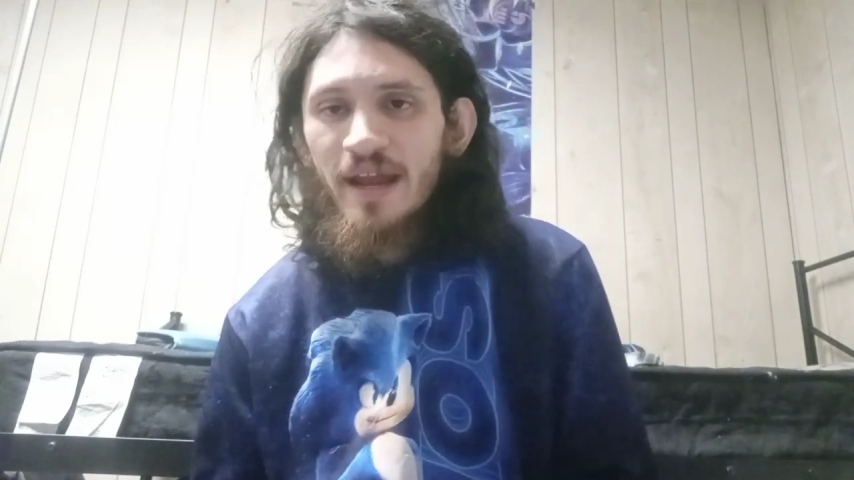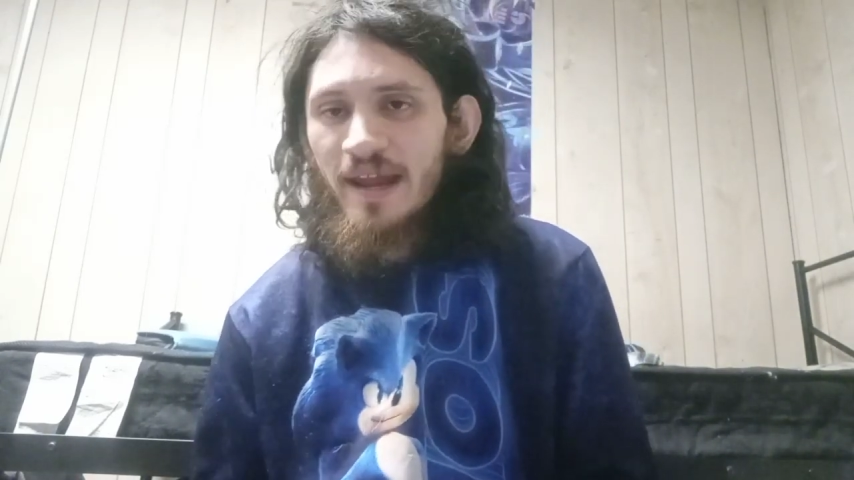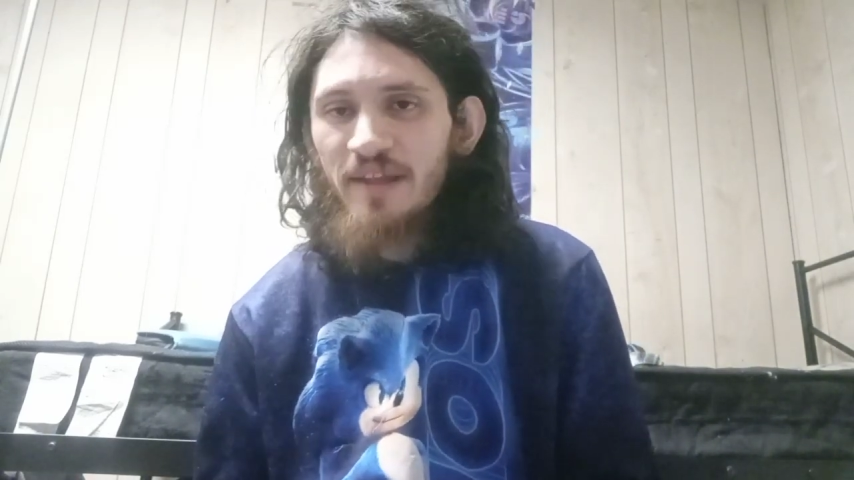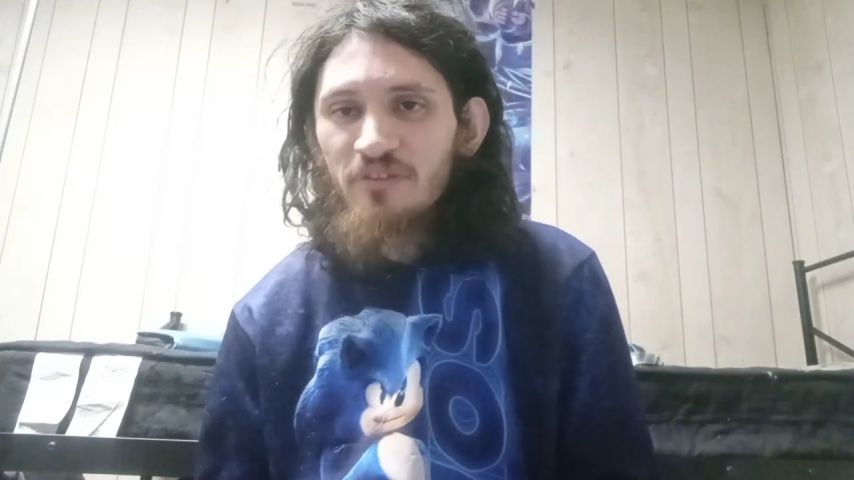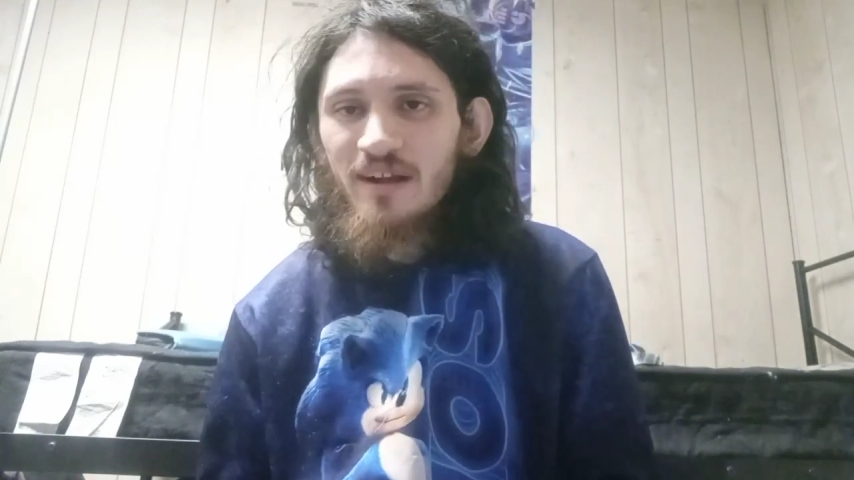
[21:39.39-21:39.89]
I
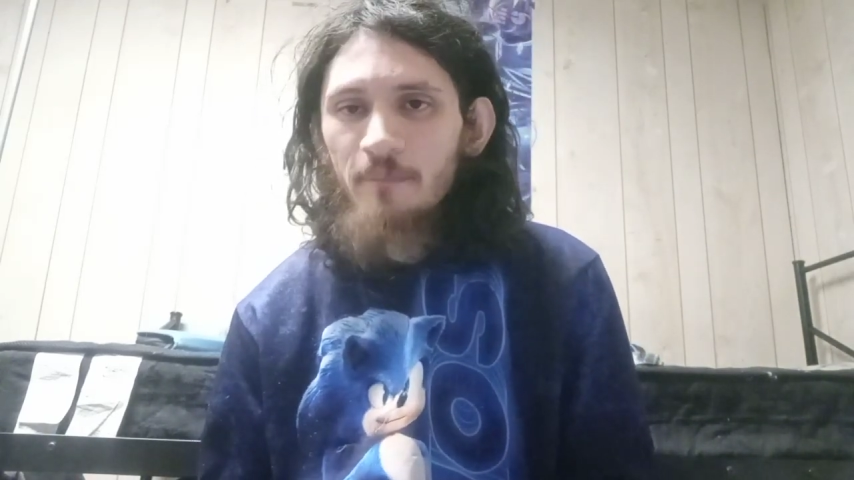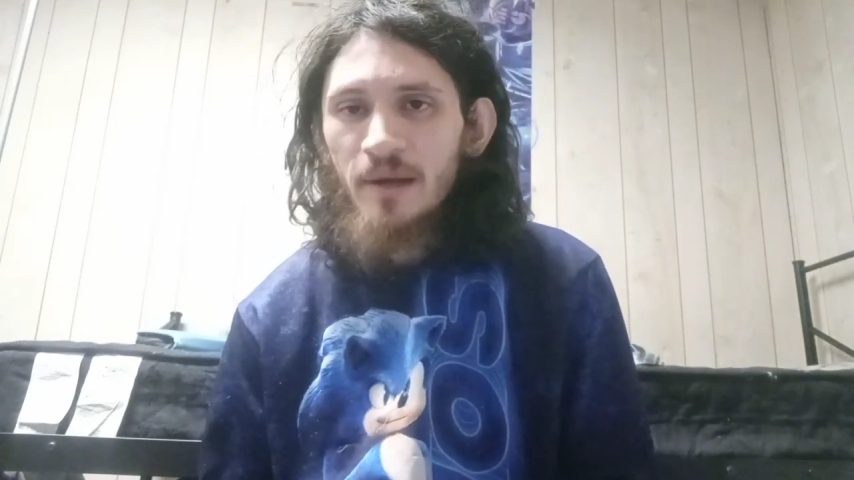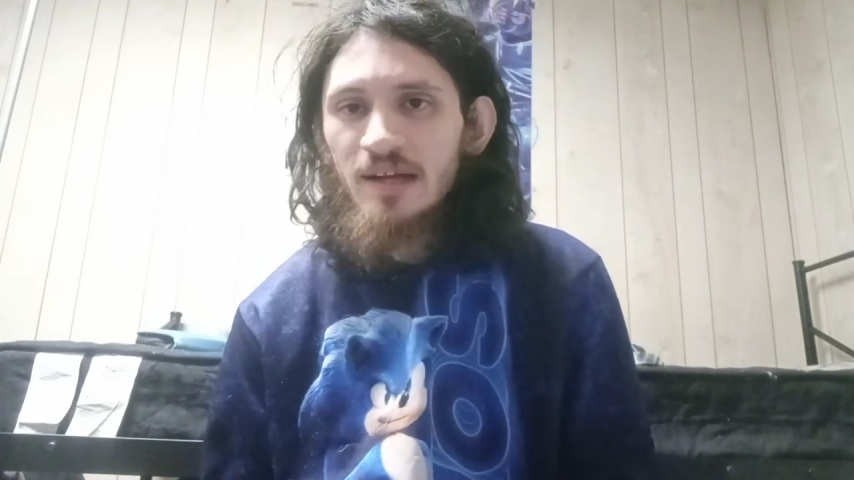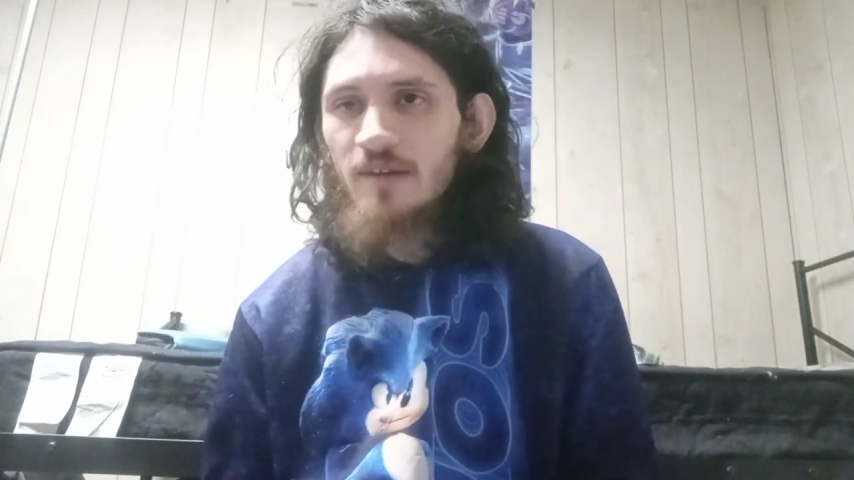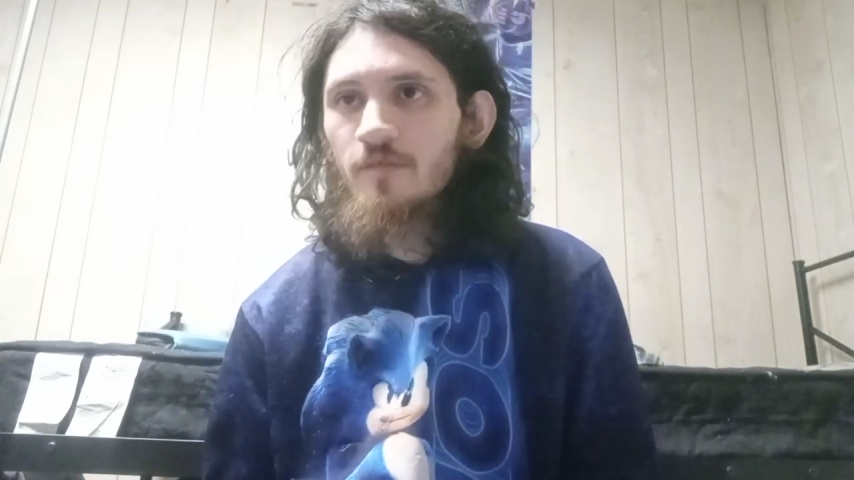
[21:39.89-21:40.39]
hate the
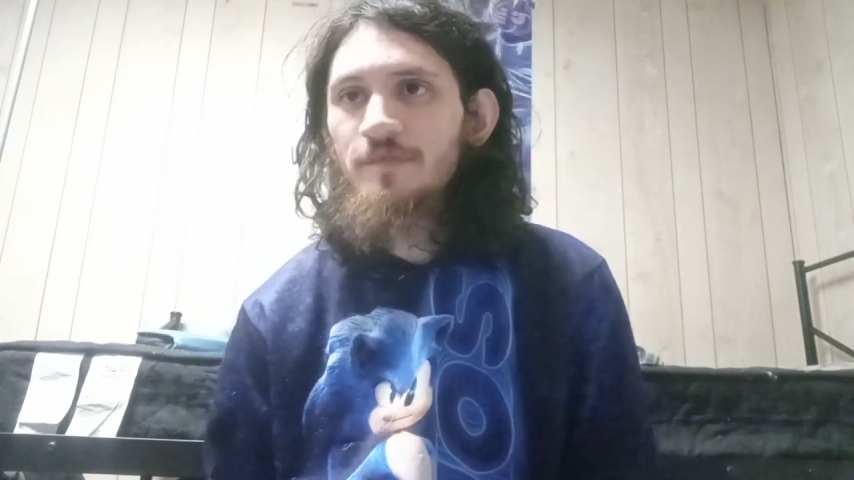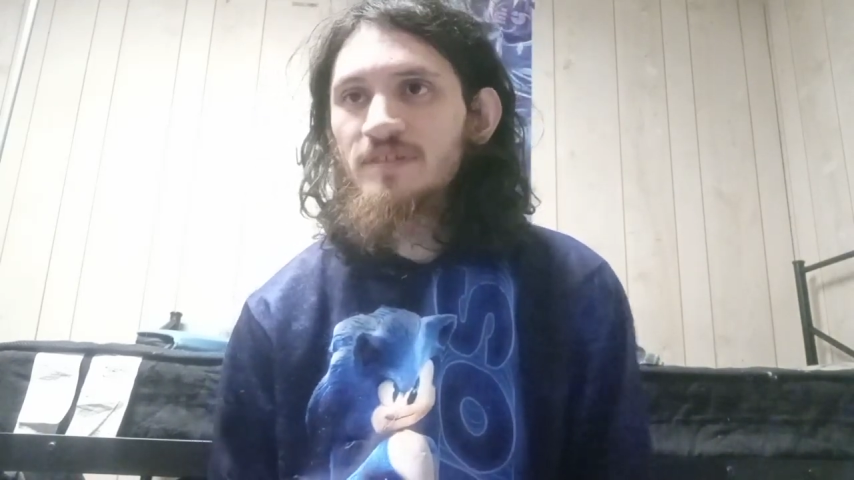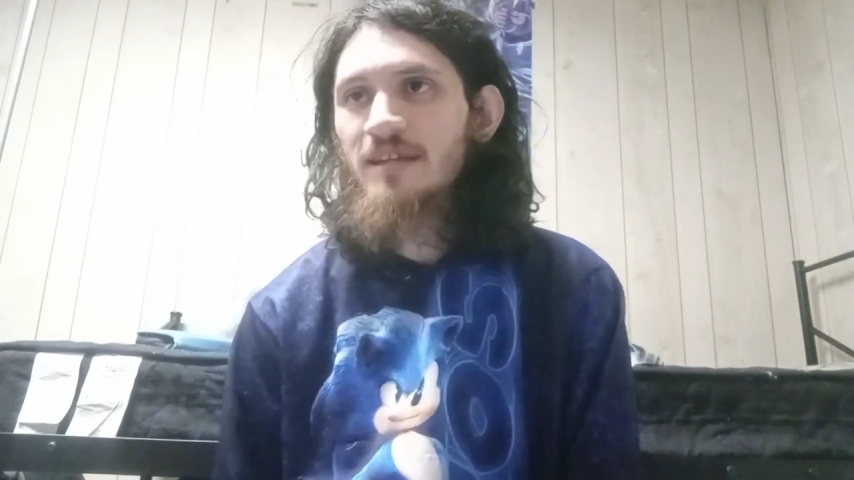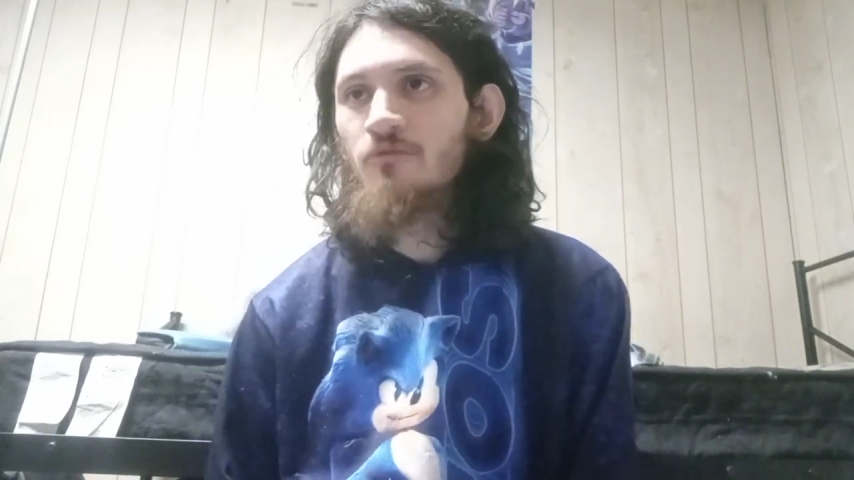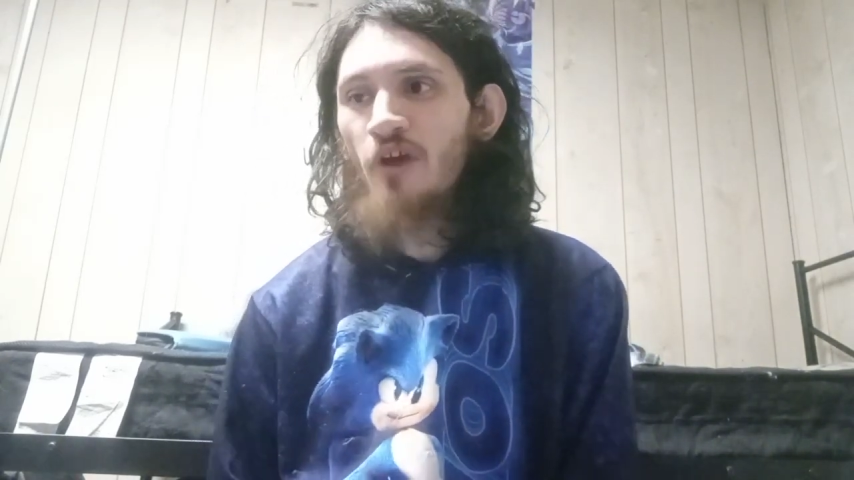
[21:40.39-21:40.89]
competitive scene,